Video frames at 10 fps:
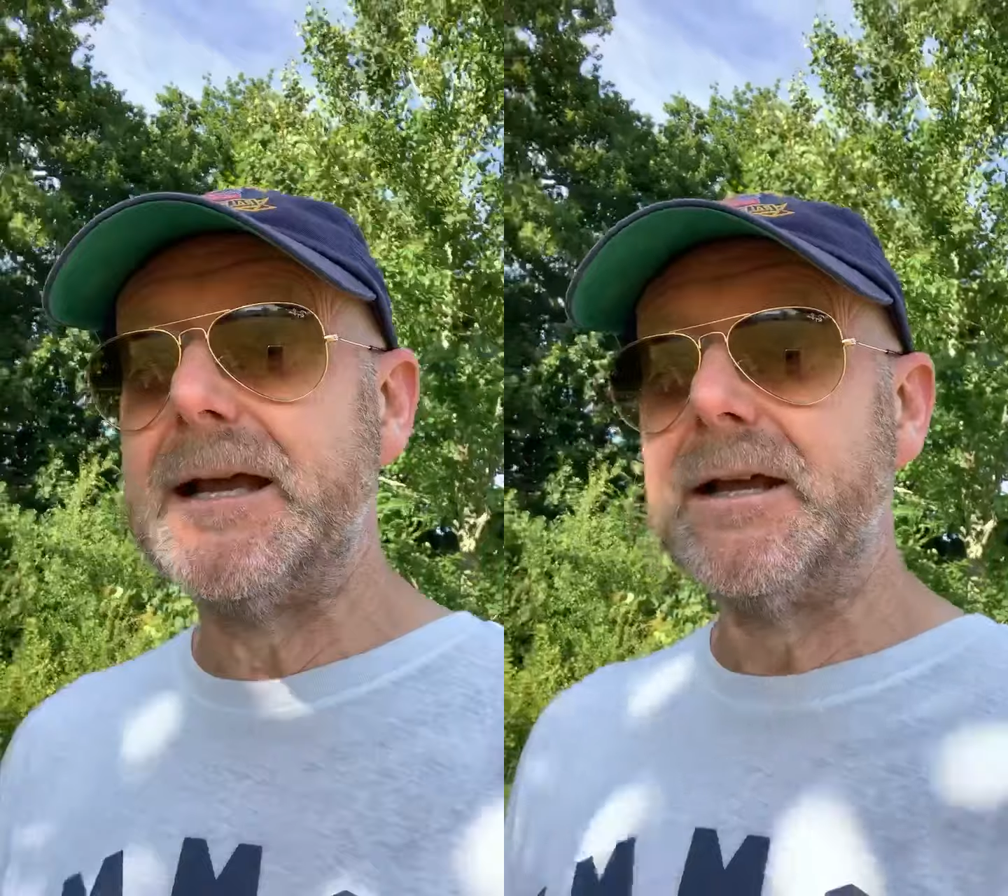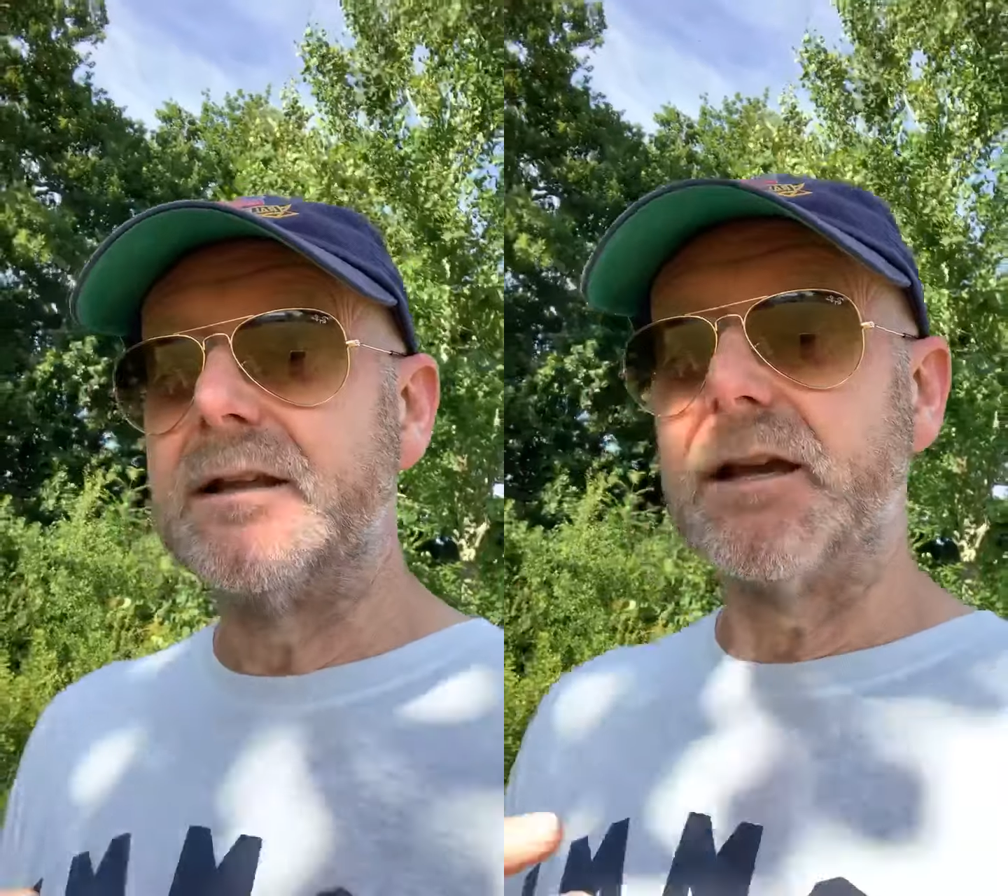
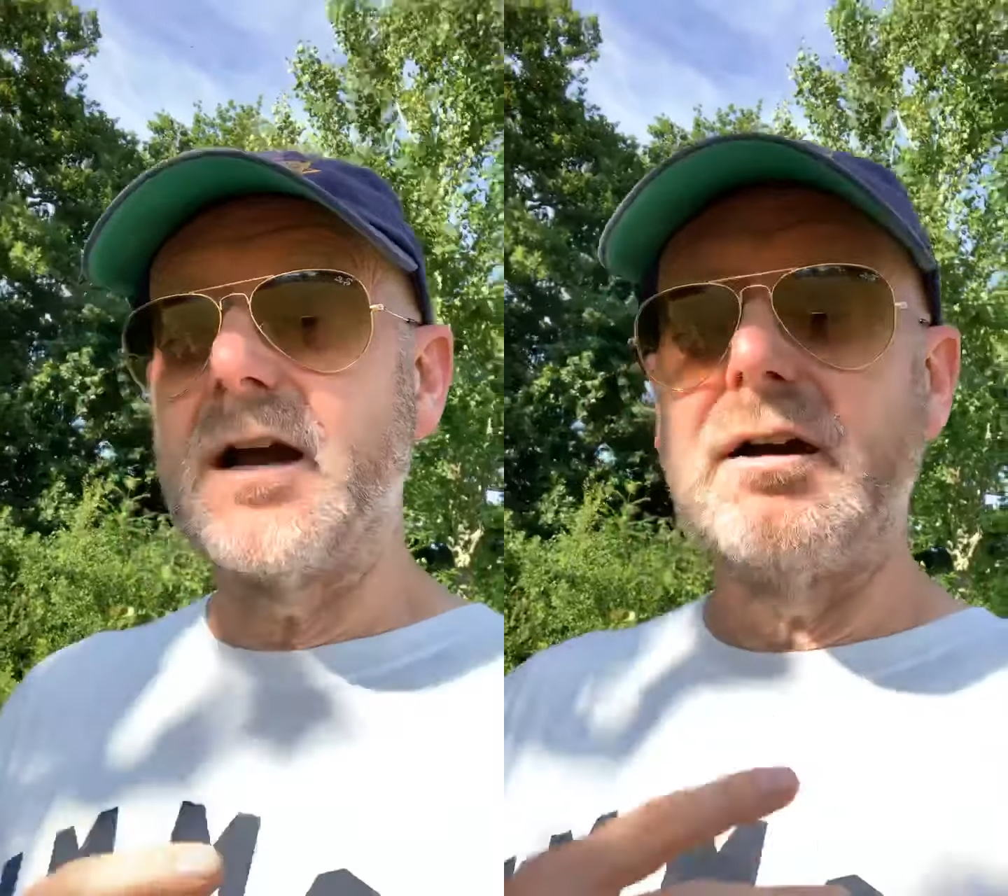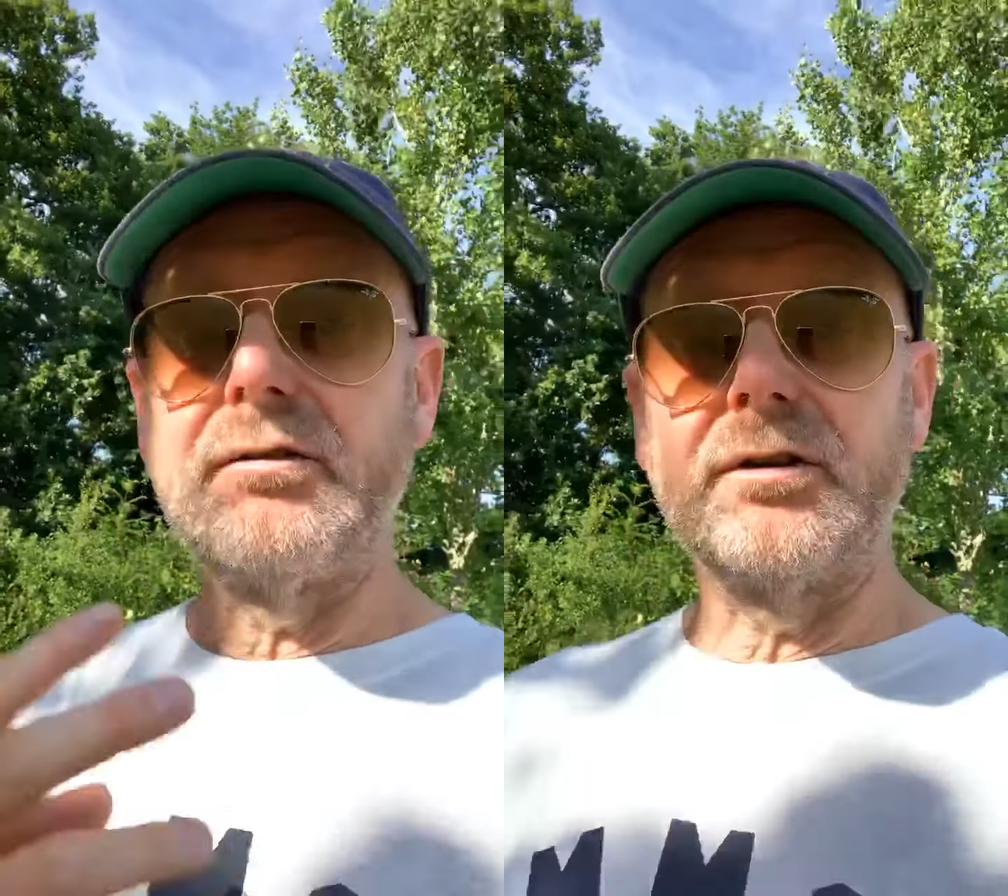the
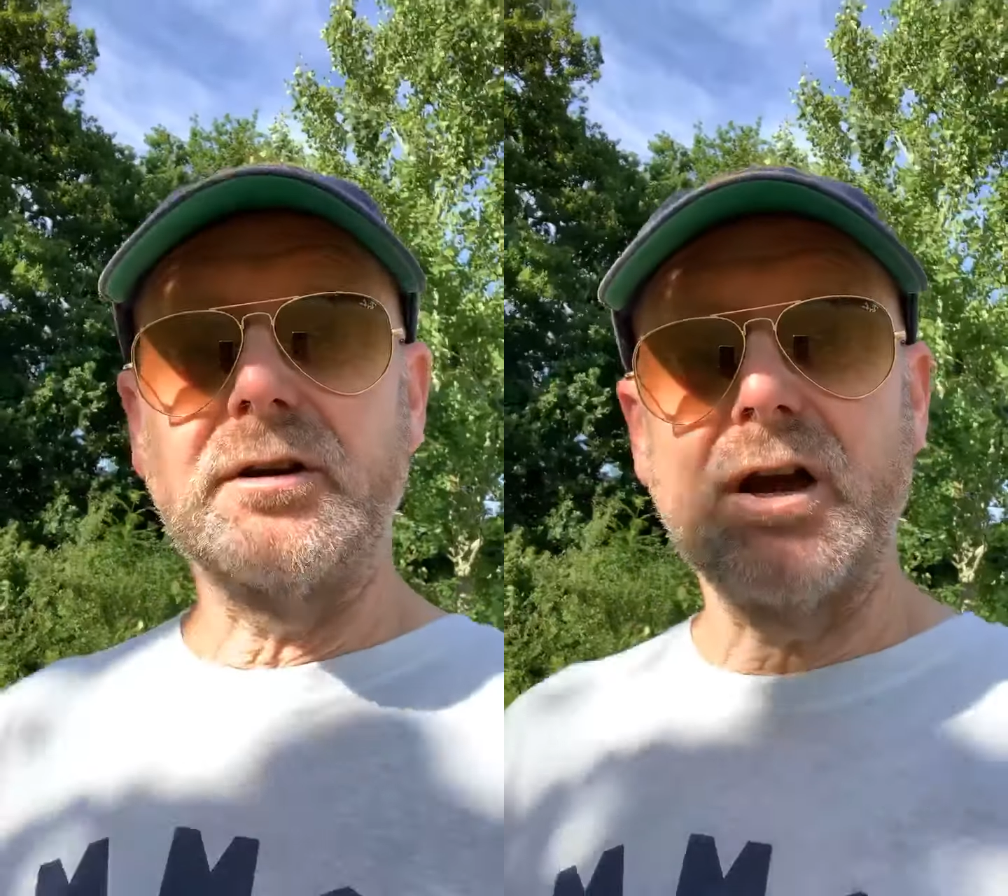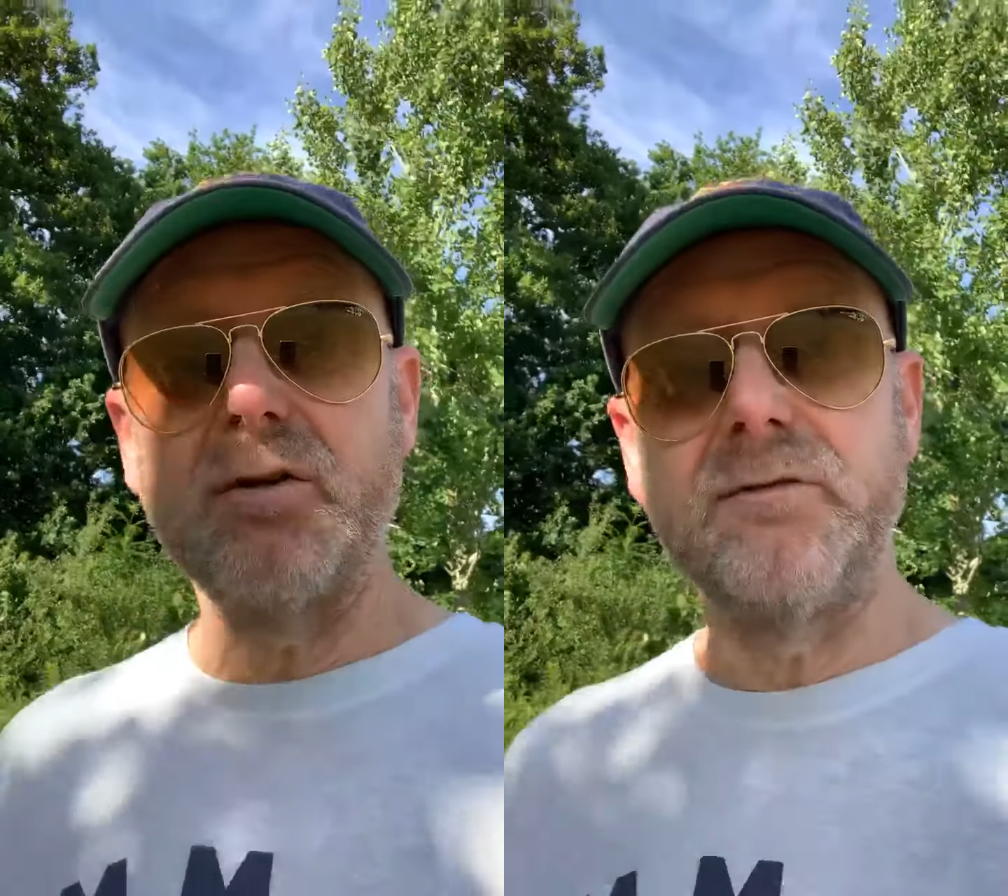current
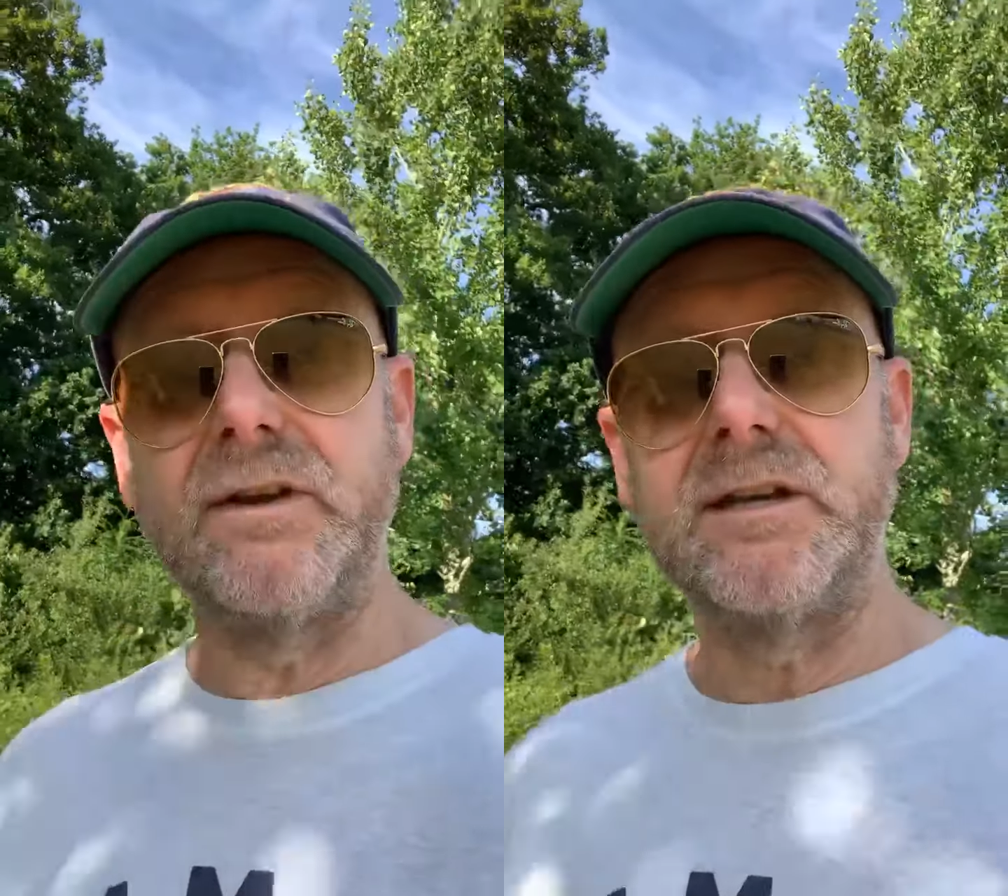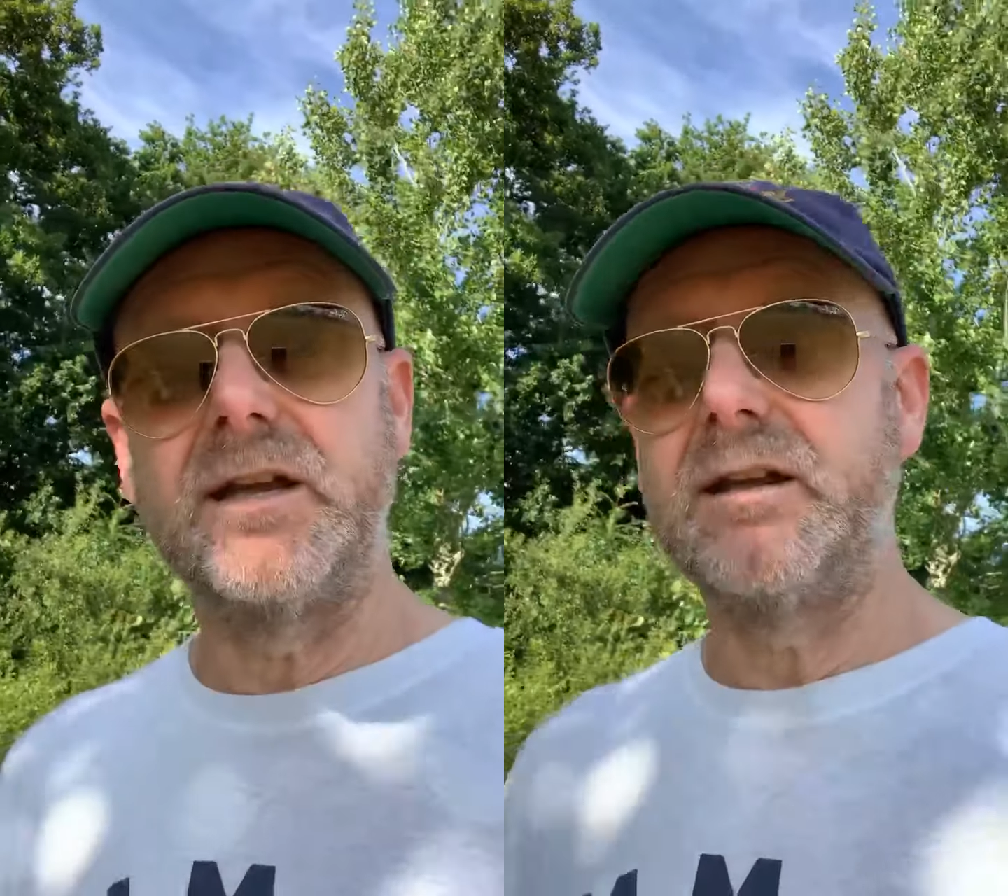COVID